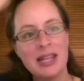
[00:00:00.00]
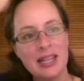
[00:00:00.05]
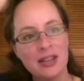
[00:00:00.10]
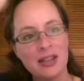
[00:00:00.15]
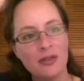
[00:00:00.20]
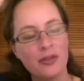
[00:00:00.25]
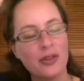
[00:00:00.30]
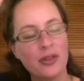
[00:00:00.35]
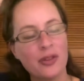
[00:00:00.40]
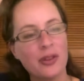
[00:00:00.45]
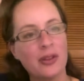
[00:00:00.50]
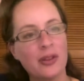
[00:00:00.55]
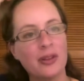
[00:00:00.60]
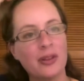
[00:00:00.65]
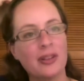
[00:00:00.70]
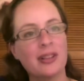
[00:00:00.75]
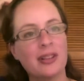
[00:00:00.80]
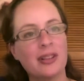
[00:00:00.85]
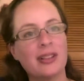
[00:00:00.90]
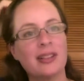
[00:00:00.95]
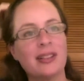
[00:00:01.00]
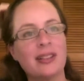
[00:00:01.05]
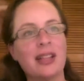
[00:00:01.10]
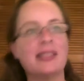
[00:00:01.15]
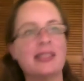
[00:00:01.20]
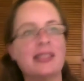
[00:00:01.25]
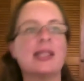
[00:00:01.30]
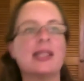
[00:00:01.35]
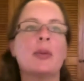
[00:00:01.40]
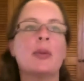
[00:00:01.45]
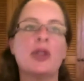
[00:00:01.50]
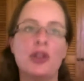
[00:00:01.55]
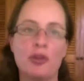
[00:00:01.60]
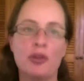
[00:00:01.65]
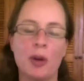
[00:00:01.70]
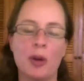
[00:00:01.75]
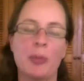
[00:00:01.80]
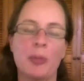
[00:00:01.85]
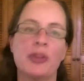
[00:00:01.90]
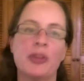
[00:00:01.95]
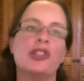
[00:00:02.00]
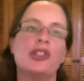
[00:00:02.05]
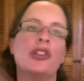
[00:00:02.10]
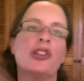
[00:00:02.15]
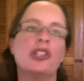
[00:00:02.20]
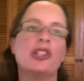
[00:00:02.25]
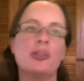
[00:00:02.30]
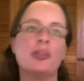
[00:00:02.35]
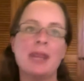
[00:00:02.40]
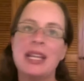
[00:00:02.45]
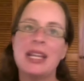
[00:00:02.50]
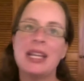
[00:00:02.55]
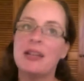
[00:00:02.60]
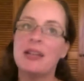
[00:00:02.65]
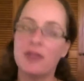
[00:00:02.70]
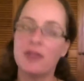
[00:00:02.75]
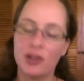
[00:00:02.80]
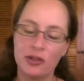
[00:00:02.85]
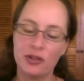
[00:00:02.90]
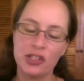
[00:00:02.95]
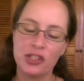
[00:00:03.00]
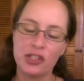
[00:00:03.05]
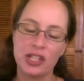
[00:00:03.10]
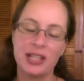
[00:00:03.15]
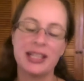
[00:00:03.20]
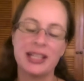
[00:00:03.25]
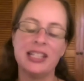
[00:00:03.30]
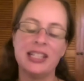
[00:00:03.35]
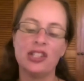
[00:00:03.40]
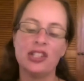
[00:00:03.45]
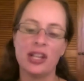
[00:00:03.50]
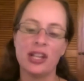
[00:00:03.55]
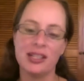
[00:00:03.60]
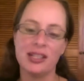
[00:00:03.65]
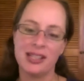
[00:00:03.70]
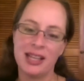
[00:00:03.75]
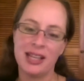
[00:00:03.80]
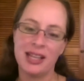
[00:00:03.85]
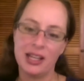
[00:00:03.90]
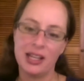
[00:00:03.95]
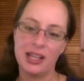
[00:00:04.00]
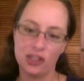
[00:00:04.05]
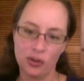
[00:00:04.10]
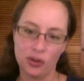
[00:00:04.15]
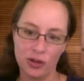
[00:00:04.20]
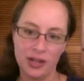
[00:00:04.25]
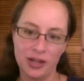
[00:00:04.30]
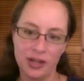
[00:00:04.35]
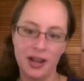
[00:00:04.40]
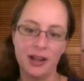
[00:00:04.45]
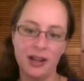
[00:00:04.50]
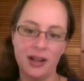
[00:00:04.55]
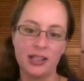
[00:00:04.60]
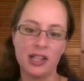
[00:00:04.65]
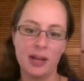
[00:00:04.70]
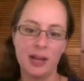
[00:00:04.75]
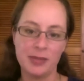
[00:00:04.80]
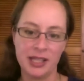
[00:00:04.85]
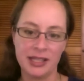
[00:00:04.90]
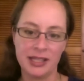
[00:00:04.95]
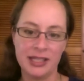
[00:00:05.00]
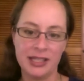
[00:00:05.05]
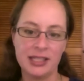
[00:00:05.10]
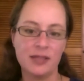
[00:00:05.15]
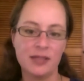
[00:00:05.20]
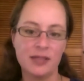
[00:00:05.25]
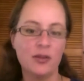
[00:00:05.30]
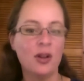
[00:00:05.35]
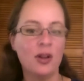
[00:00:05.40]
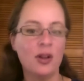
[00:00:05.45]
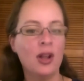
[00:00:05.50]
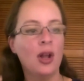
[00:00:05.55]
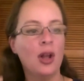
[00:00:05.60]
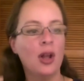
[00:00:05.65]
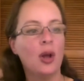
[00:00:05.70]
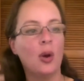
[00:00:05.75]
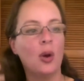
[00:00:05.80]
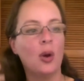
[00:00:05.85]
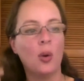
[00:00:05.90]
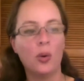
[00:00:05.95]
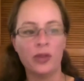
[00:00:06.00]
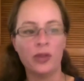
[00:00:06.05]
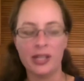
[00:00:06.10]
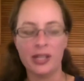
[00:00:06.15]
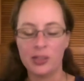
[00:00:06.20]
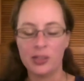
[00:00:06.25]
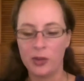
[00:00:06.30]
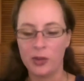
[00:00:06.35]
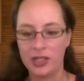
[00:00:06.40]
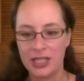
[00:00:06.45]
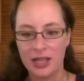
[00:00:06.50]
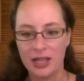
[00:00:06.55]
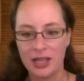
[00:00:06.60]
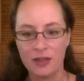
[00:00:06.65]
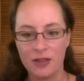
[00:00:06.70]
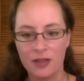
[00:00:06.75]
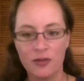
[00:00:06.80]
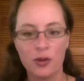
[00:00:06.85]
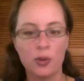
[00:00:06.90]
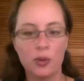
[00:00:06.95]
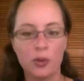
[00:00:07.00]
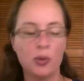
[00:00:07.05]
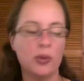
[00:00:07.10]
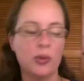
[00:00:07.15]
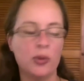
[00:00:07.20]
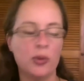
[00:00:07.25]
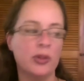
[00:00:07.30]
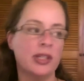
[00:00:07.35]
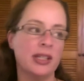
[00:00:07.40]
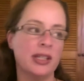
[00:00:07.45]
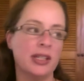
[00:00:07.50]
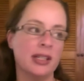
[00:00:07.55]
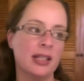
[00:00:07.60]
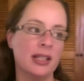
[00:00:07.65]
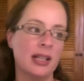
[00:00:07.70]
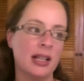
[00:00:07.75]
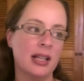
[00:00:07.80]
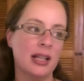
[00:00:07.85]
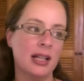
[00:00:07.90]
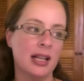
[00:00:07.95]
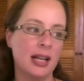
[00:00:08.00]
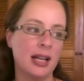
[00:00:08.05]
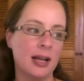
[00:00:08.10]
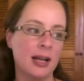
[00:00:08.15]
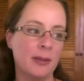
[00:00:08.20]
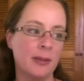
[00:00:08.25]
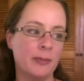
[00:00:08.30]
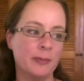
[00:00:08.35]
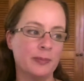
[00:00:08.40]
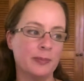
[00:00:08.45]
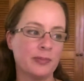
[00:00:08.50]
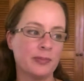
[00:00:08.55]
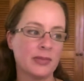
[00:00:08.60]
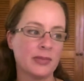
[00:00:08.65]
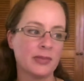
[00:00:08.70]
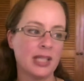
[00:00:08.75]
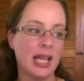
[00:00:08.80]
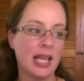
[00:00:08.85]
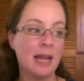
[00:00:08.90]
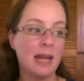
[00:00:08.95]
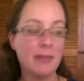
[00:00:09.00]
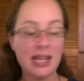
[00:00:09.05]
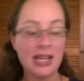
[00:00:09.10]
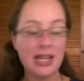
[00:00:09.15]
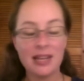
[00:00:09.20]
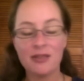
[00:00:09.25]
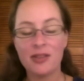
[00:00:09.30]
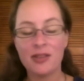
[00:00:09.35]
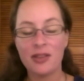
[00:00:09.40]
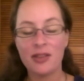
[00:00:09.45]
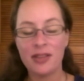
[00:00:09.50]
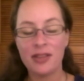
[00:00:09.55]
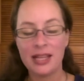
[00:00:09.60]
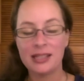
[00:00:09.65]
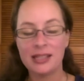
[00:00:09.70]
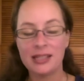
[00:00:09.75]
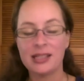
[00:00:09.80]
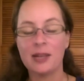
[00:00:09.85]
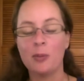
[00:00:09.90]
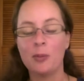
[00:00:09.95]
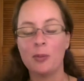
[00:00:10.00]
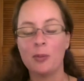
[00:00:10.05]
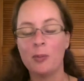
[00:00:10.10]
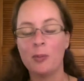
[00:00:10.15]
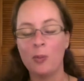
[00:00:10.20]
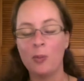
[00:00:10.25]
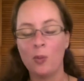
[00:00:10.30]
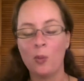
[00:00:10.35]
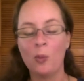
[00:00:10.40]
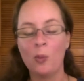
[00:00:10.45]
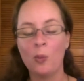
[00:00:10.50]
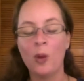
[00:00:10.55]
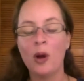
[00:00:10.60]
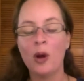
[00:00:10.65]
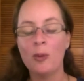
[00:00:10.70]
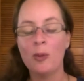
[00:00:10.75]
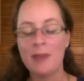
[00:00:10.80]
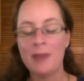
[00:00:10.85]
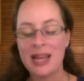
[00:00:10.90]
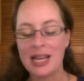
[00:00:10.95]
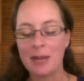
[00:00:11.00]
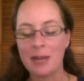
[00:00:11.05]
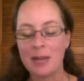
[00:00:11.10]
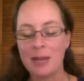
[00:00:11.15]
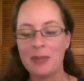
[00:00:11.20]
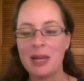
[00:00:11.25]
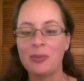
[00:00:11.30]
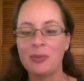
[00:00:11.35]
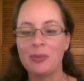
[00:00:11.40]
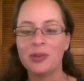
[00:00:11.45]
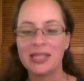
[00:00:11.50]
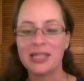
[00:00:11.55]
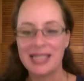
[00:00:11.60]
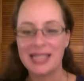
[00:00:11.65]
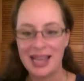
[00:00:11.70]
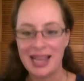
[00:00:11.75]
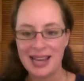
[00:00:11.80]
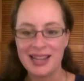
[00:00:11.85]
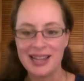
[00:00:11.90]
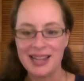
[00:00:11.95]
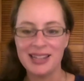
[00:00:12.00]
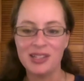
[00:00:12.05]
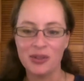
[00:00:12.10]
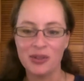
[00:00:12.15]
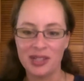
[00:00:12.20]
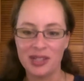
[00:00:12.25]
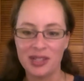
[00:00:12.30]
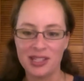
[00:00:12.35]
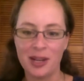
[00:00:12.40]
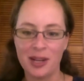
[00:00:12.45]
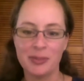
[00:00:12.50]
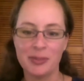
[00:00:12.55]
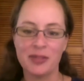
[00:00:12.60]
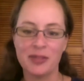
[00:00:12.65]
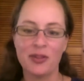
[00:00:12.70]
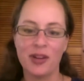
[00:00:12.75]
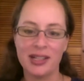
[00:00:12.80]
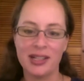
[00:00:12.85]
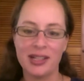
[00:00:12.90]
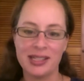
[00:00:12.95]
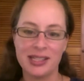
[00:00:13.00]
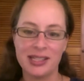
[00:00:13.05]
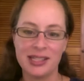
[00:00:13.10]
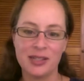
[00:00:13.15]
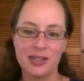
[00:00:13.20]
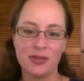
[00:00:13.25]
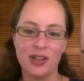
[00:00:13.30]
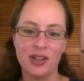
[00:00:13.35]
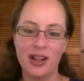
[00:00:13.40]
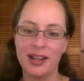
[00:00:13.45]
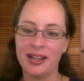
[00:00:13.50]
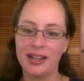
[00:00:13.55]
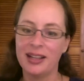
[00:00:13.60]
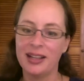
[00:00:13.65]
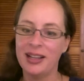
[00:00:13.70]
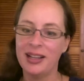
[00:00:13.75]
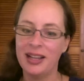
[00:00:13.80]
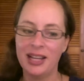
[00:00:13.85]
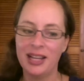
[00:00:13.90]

many of the as someone who grew up in the church, many of the Christian cliches that get trotted out at times like this of all things work together for good, and many of the things that well-meaning people say during times of crisis of like,